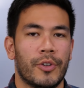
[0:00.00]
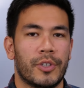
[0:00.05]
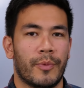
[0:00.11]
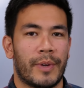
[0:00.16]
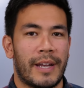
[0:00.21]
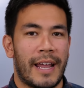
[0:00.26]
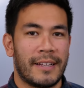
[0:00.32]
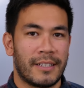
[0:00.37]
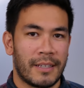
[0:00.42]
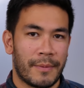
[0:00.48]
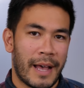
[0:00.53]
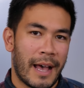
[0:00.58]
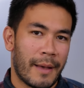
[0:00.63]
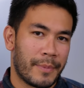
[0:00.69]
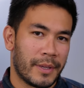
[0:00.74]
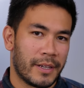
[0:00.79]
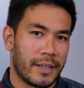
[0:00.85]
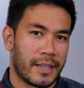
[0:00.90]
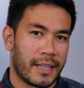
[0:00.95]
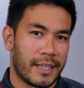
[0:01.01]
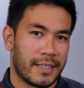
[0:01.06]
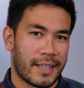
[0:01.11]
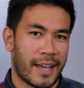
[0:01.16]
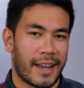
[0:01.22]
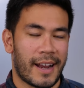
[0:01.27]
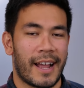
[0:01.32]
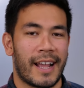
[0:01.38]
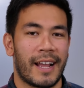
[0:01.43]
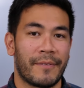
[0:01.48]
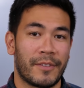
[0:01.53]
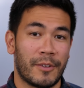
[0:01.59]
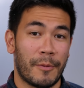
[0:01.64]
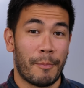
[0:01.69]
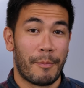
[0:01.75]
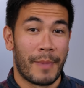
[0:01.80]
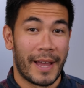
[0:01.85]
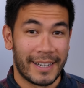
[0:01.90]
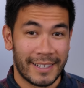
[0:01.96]
So what ends up happening is that I have to
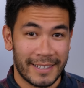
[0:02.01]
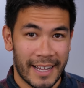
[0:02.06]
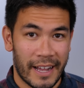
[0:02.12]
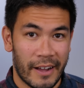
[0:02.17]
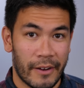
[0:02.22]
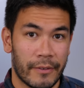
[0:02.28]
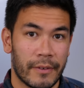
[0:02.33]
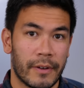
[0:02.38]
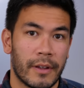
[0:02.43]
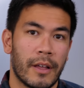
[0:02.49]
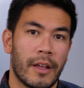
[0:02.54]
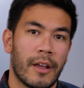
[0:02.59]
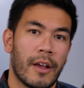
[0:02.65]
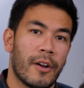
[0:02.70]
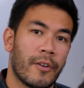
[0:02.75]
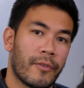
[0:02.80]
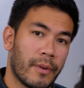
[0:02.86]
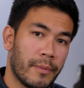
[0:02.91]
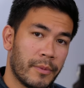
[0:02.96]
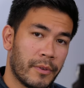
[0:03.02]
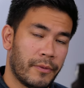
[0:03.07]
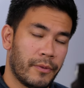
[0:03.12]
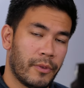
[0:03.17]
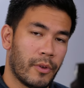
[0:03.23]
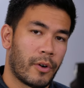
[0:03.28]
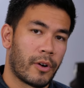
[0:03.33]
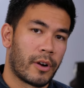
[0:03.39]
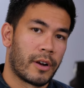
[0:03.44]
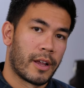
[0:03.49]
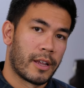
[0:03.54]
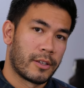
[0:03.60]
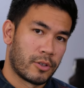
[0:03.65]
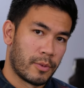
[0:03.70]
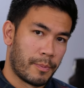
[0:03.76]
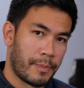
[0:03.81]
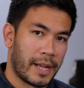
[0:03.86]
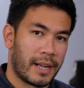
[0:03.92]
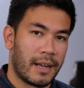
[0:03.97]
bend down from the floor and
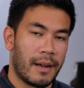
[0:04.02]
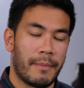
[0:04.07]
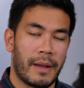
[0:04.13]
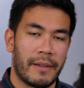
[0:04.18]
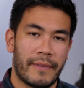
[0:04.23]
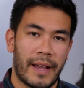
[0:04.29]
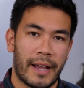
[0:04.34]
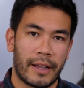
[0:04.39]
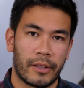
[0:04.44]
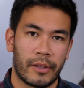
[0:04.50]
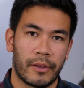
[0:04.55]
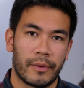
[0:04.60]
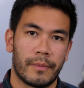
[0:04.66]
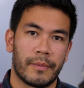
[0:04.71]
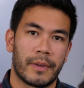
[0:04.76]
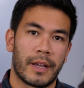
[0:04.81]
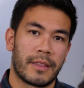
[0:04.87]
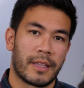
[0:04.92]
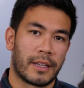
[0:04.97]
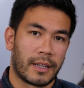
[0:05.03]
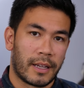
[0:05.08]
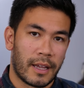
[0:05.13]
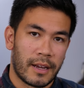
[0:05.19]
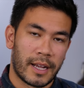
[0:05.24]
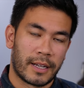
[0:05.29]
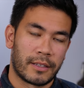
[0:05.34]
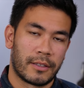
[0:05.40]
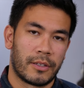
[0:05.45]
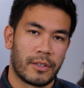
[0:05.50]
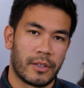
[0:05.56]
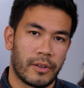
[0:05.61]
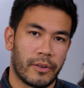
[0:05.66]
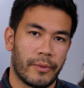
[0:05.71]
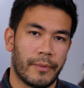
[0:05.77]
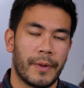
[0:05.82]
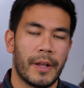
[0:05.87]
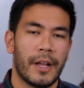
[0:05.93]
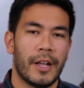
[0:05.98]
to pick up my vacuum and then connect the
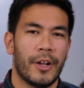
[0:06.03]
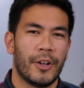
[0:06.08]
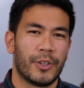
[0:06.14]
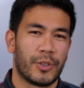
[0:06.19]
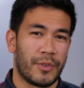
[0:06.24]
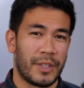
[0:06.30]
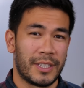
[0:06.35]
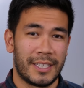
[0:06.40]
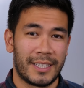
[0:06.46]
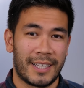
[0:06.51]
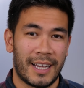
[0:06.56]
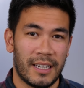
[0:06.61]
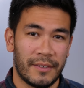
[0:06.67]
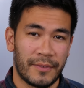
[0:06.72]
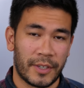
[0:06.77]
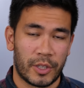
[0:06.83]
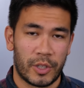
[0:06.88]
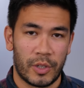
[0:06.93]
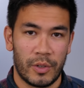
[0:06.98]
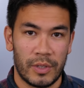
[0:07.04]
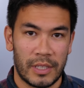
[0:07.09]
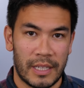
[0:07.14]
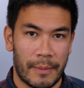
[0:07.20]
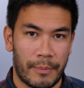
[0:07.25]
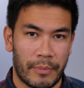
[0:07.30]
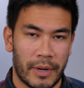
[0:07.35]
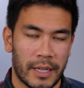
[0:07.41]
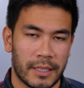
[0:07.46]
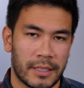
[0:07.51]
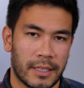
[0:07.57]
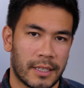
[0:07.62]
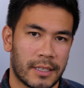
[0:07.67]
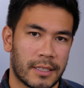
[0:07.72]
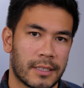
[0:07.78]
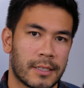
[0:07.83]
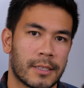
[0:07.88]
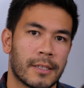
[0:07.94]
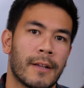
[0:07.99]
tube. So this is kind of a two-step
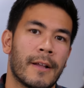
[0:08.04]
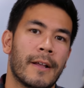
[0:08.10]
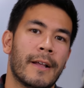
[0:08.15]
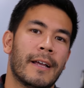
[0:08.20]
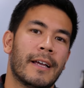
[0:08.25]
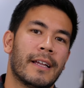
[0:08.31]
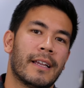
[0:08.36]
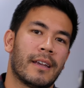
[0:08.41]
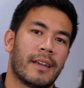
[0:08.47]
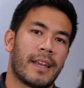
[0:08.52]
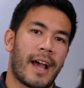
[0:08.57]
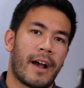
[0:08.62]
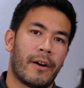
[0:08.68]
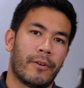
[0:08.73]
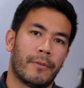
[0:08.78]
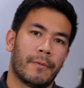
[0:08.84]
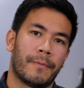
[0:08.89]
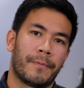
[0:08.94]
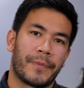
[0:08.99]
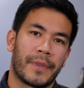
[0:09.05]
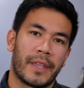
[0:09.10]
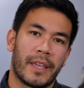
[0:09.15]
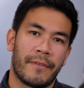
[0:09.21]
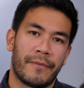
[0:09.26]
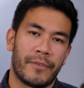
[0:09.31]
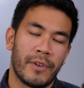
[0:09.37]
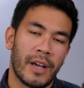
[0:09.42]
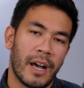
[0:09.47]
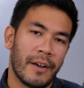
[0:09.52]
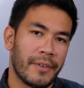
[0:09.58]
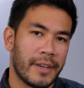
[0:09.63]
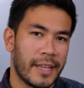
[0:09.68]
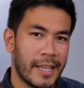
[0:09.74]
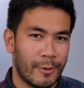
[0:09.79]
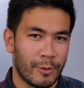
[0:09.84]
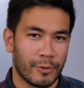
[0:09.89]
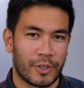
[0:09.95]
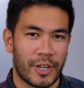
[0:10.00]
process. Now, if you have an
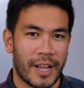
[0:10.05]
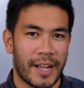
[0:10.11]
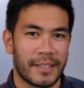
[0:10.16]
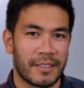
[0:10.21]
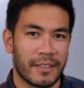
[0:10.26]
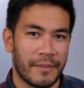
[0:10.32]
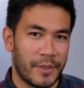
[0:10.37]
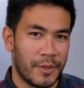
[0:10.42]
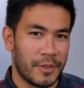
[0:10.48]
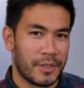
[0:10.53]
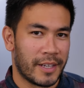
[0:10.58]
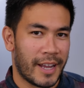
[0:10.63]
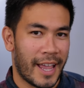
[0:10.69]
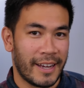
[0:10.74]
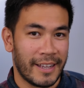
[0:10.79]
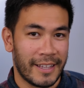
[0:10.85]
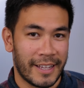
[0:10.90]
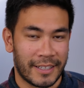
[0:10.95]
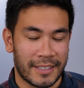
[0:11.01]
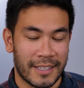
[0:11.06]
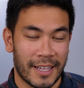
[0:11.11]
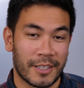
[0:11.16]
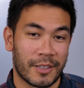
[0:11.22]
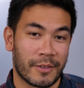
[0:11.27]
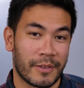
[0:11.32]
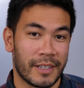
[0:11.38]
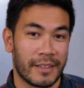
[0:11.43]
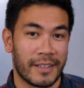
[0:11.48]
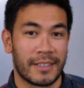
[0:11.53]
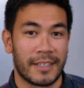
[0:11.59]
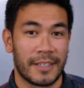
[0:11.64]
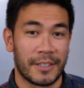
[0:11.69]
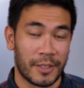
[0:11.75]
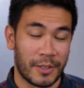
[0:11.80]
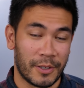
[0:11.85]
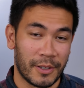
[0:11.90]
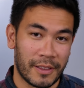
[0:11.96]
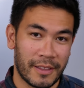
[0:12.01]
equal chance of using any accessory, this
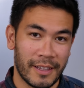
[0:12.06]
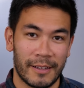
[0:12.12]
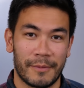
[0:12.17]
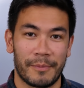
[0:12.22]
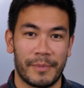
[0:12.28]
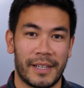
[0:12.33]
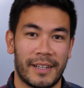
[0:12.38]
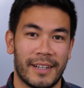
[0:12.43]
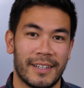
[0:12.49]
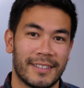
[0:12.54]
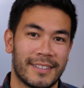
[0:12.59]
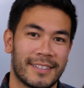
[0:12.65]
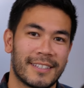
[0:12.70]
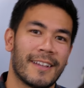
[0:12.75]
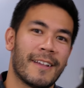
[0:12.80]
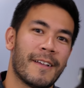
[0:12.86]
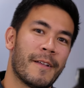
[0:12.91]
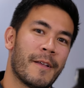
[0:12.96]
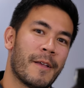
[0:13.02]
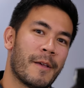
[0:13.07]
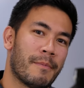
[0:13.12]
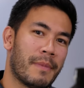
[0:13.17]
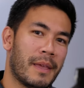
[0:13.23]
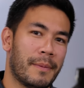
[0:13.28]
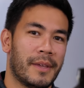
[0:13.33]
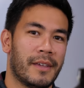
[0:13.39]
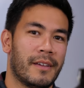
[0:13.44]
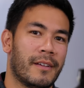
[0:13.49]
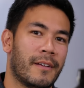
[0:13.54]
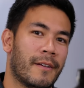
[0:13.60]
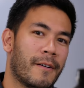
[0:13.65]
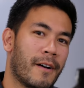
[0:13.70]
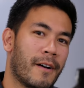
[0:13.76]
is a good thing because maybe